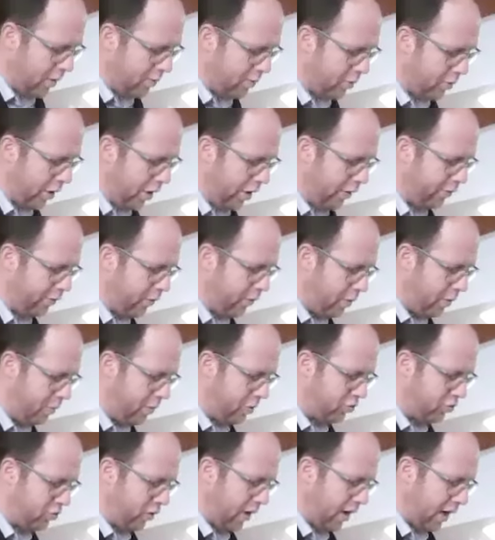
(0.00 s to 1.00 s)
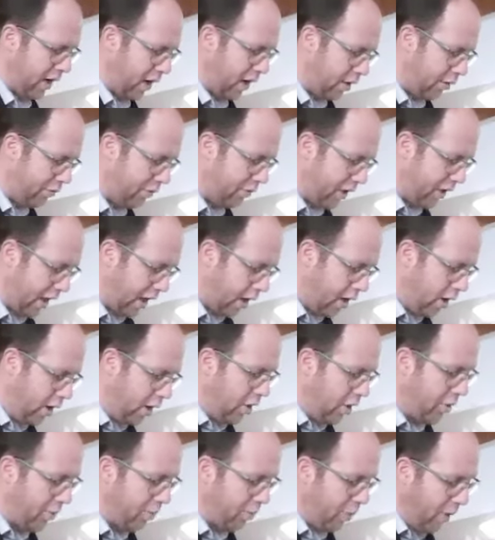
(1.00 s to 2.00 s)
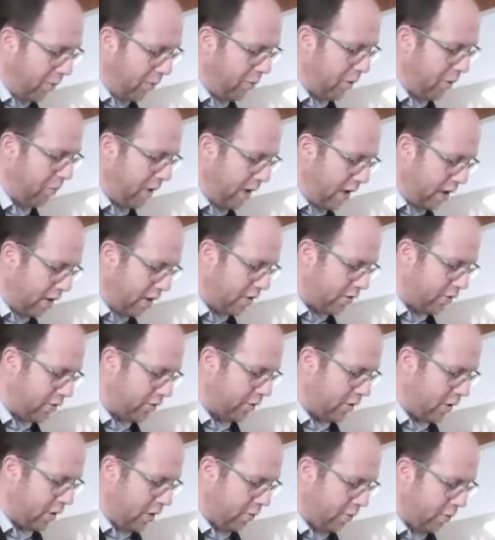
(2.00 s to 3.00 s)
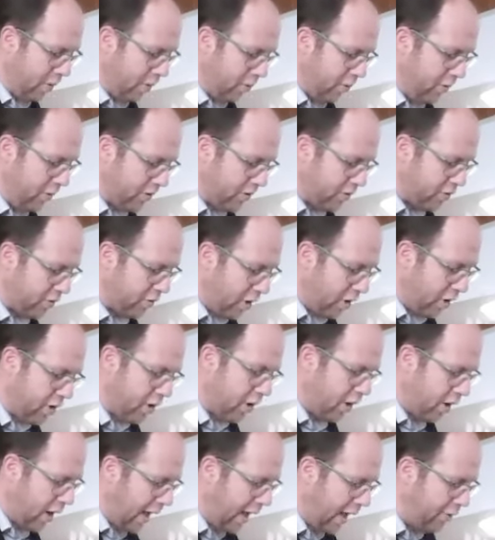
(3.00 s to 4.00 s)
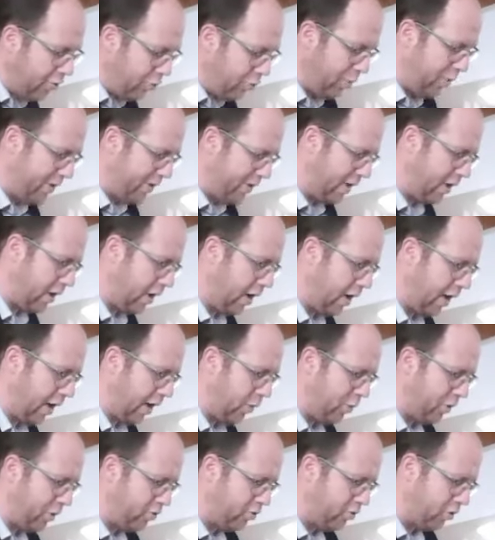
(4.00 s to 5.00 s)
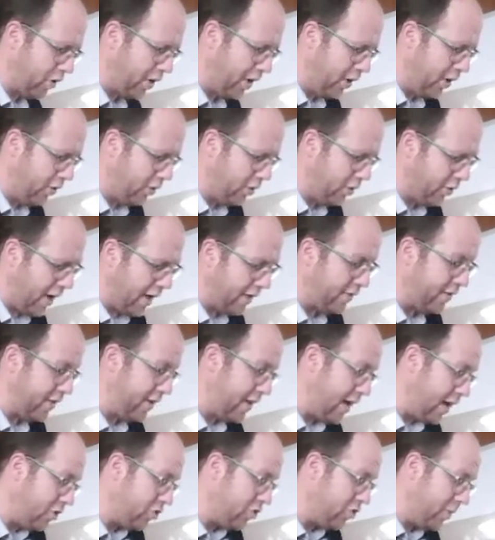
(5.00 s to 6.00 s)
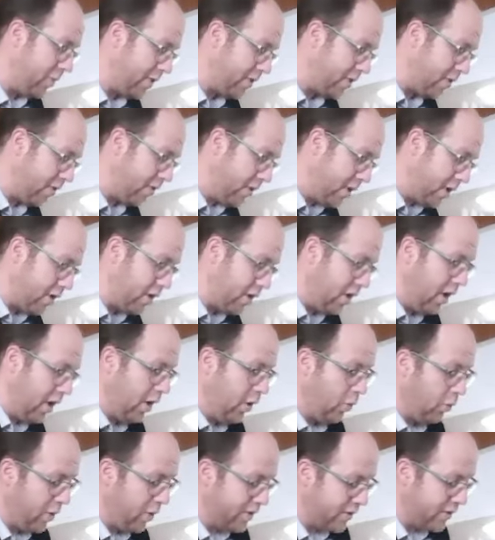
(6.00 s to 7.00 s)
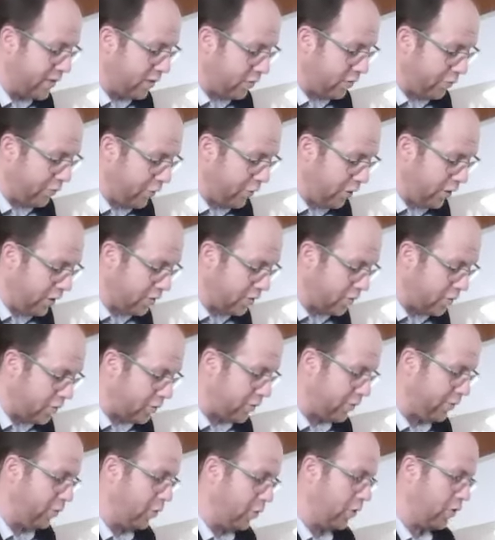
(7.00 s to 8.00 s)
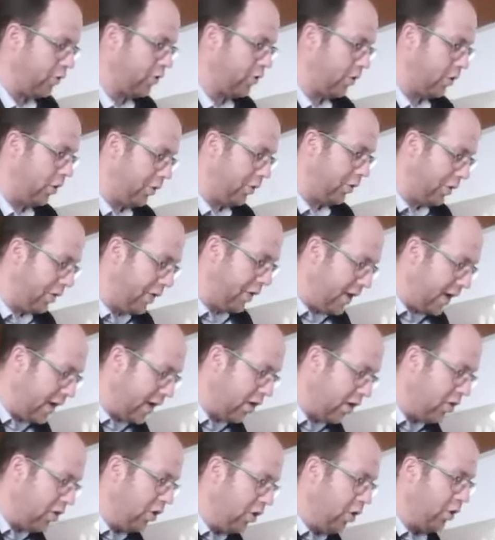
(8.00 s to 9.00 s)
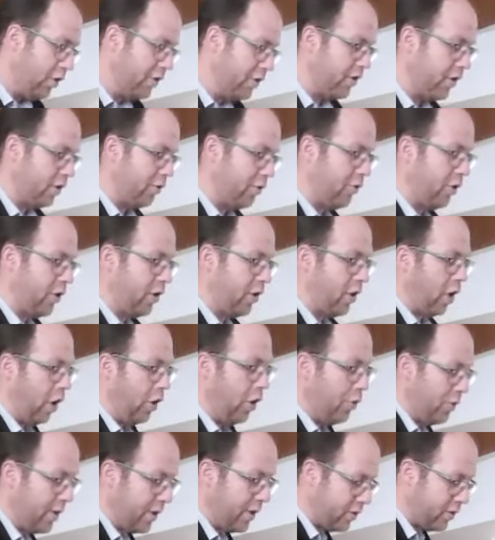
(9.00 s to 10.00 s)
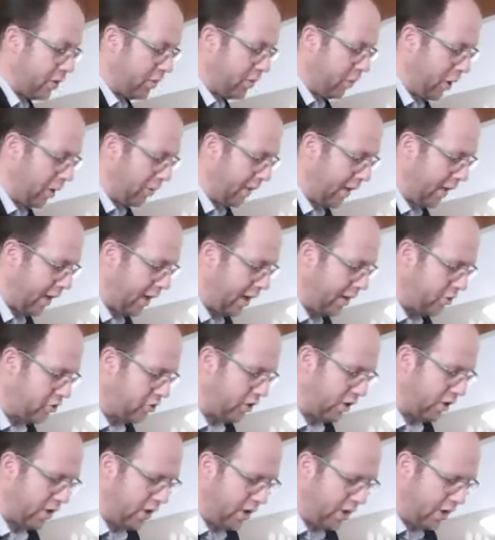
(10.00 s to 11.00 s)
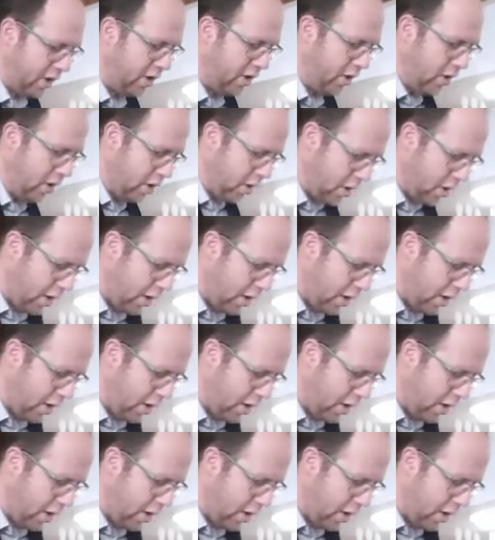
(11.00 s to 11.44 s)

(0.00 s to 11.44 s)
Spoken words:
terms of Bishul Achar Afiyah. The problem is, it's not 100% clear when the Shulchan Aruch writes Yesh Matirin, what's he referring to? Is he referring to the whole thing? Or is he referring only to the part about Kli Sheni?